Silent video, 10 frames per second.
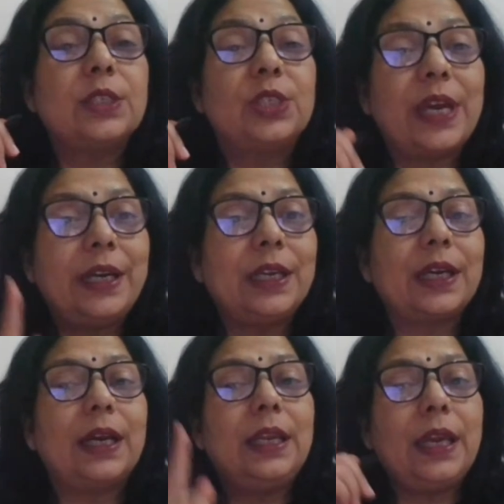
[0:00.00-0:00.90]

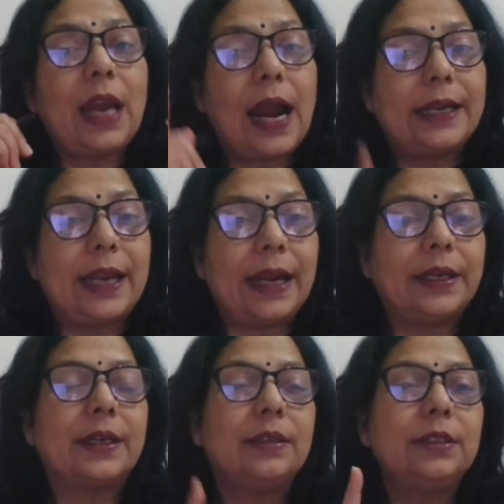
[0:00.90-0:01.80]
genetically
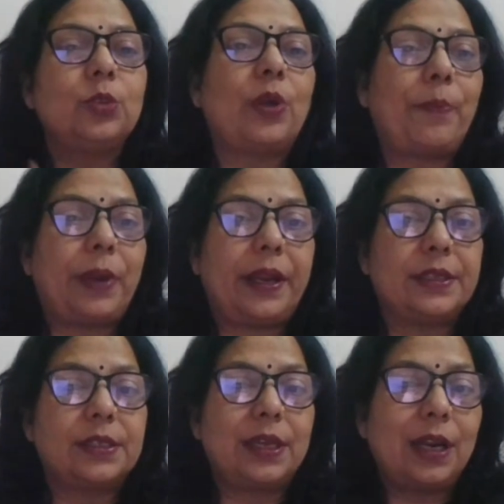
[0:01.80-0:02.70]
identical to the
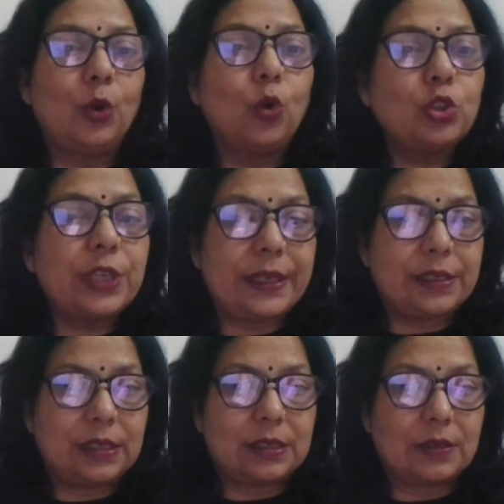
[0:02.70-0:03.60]
parents. There are no
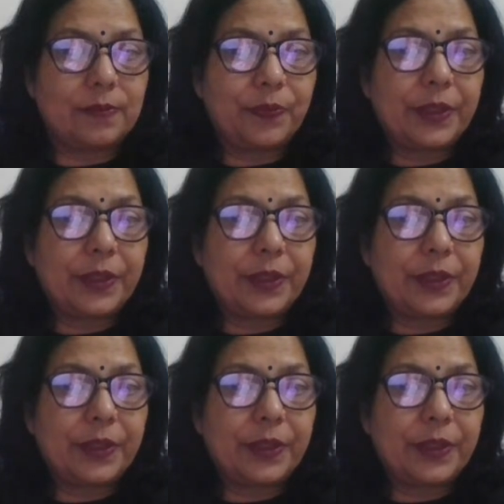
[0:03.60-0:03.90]
changes.